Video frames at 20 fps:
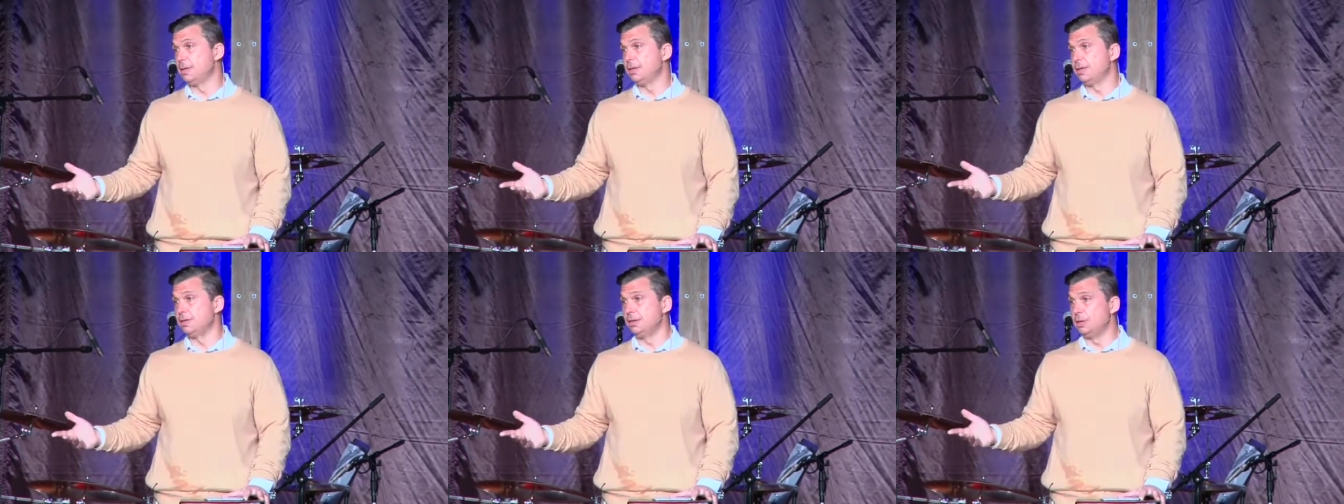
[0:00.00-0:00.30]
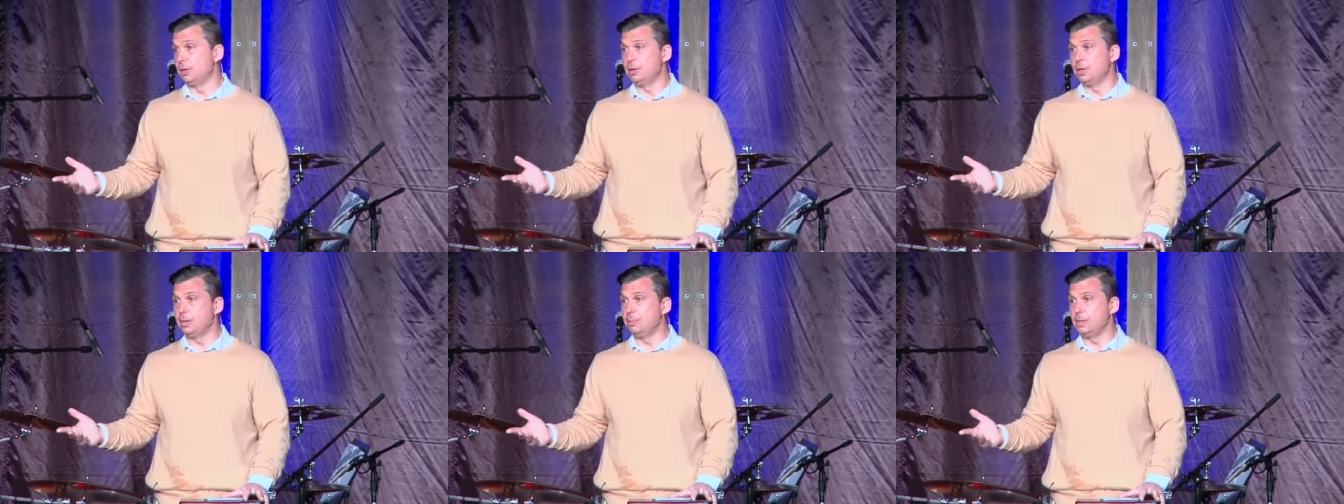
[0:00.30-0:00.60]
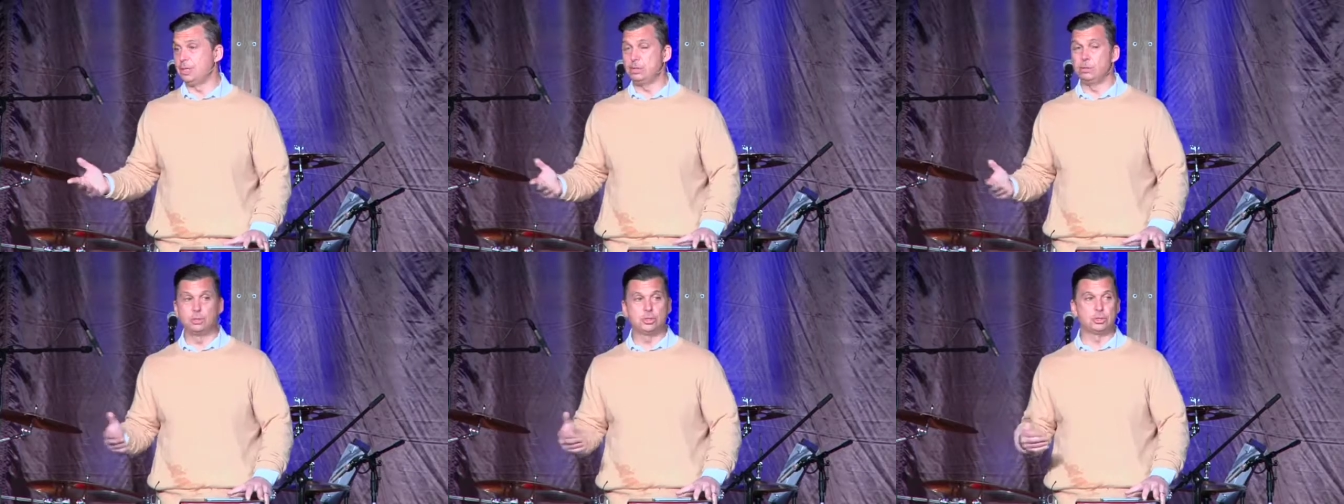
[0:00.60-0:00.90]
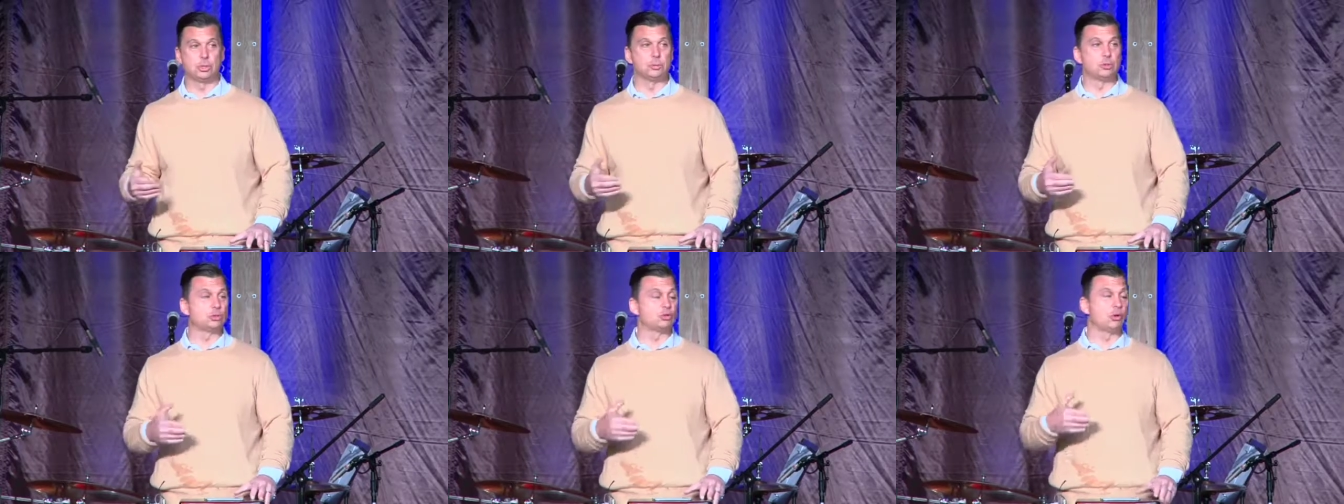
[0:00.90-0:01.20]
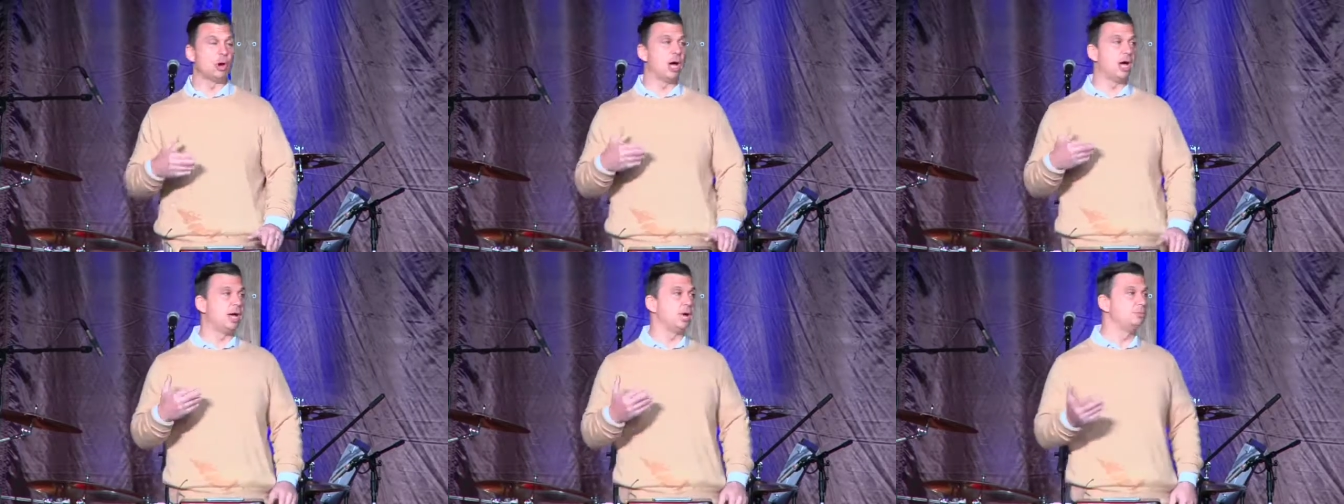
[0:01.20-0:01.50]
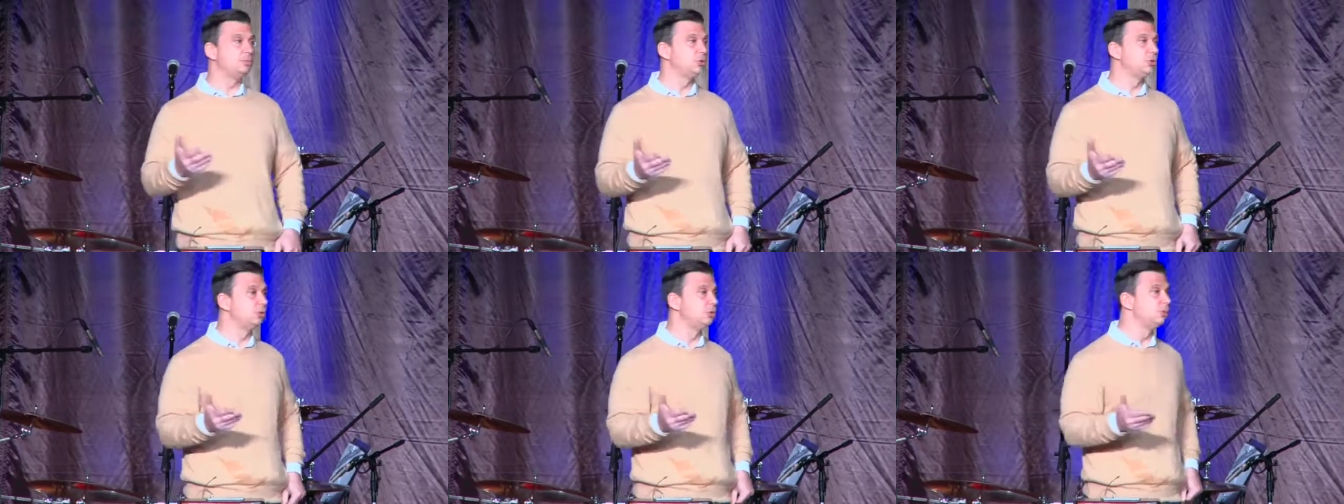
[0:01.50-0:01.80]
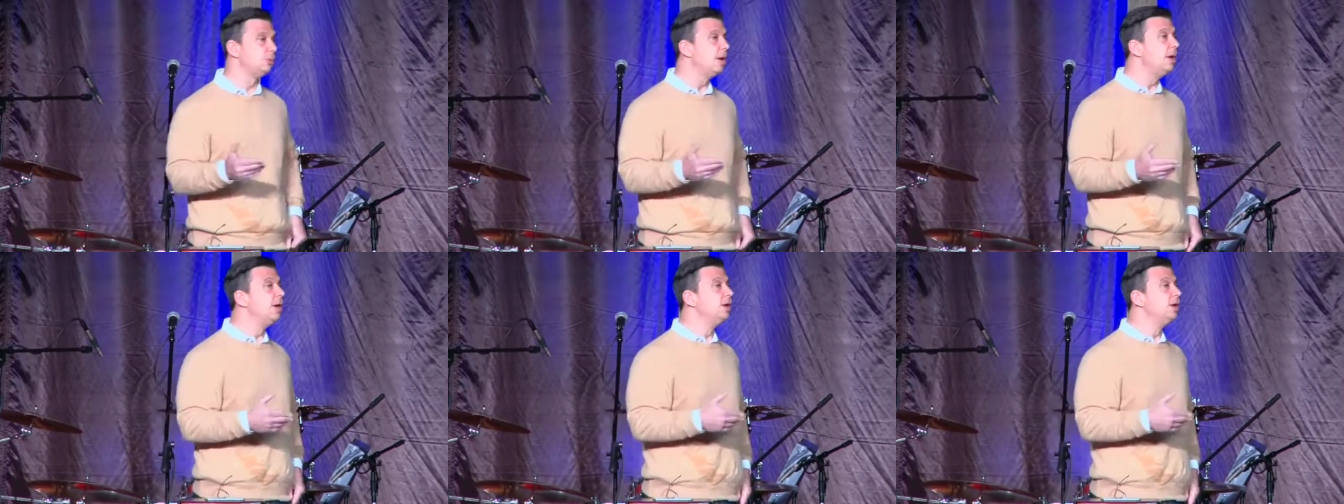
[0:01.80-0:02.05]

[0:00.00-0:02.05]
You know, I mean, you just ascribe to